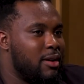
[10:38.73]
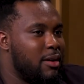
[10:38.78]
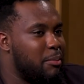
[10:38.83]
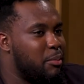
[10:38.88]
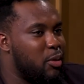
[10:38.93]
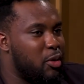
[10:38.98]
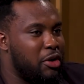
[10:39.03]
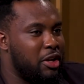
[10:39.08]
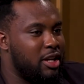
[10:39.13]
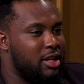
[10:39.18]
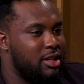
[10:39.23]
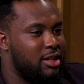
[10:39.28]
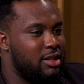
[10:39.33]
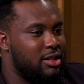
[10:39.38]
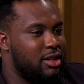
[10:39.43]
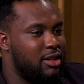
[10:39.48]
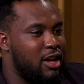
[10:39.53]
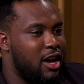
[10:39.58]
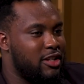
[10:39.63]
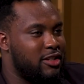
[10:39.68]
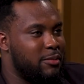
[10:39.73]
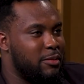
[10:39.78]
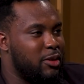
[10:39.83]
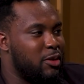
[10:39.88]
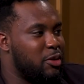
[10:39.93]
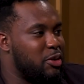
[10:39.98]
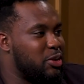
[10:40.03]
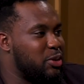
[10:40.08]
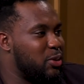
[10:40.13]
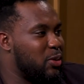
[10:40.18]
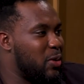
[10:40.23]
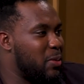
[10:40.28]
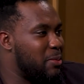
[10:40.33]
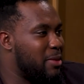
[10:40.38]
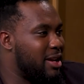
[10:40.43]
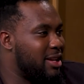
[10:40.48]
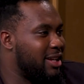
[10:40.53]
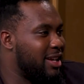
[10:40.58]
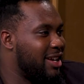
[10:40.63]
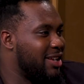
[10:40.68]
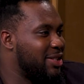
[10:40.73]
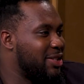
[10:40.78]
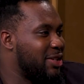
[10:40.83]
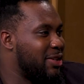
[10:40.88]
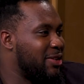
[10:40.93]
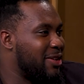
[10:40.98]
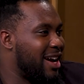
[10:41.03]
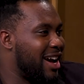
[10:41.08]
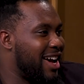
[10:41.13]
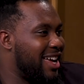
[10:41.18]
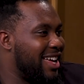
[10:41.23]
Morning, the loss of me going to school on Monday, so